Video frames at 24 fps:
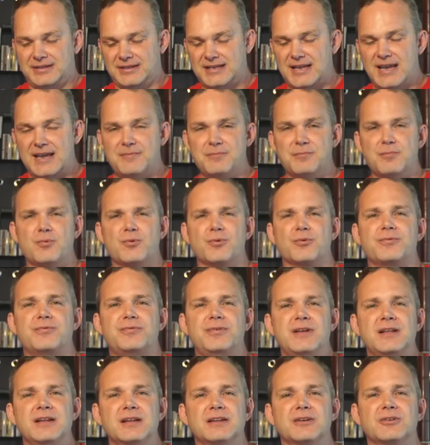gave more
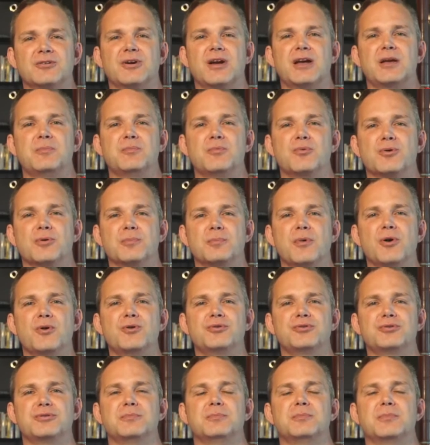feeling or had more
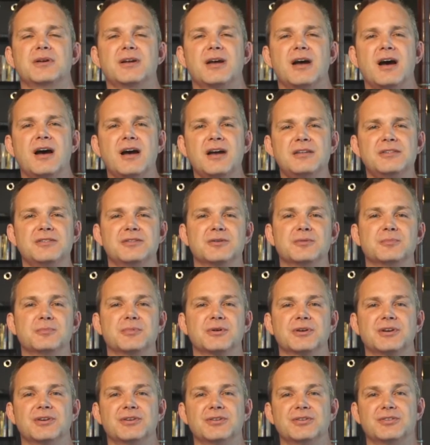emotion behind them
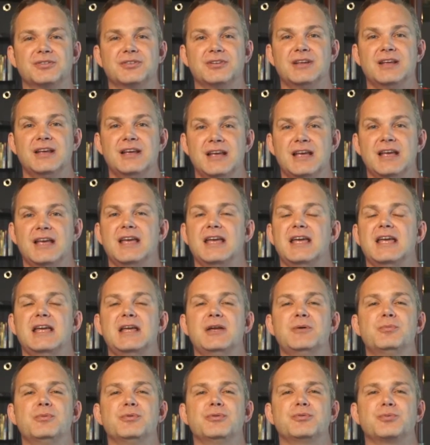because
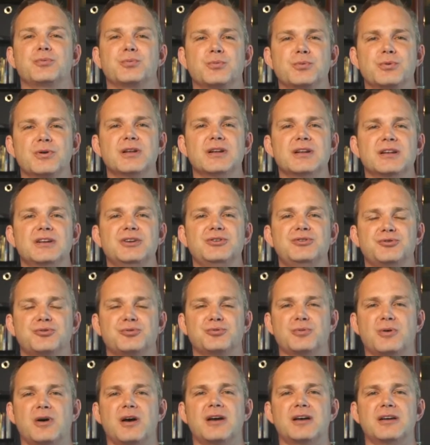he was really
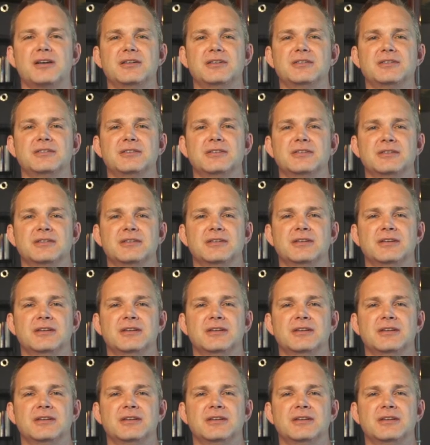trying